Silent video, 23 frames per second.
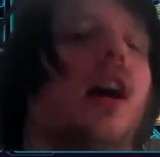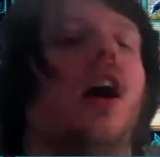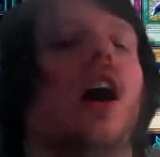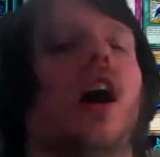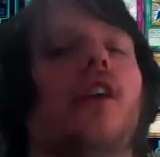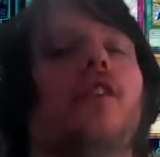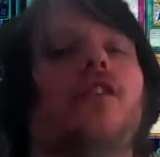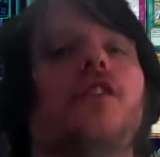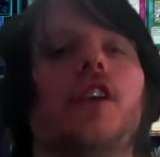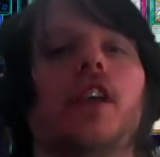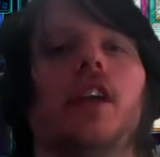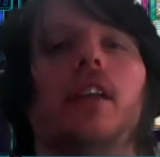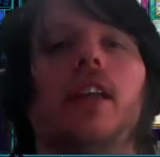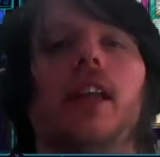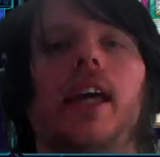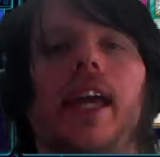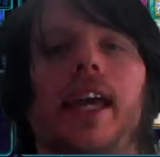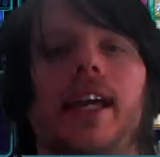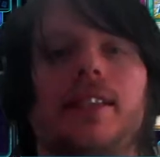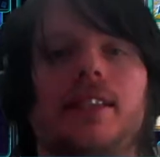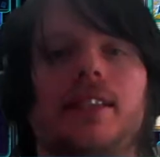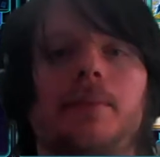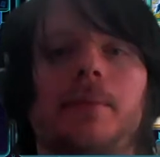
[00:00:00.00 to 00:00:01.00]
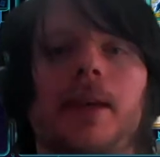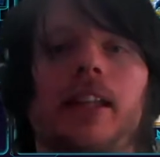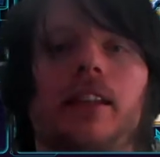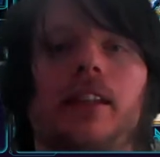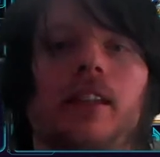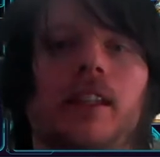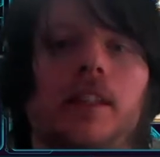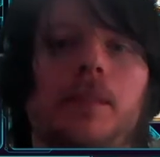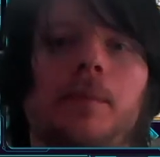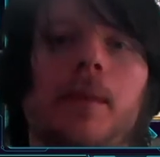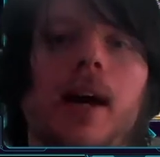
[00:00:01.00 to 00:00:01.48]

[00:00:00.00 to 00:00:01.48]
Ophiel adds a Megalith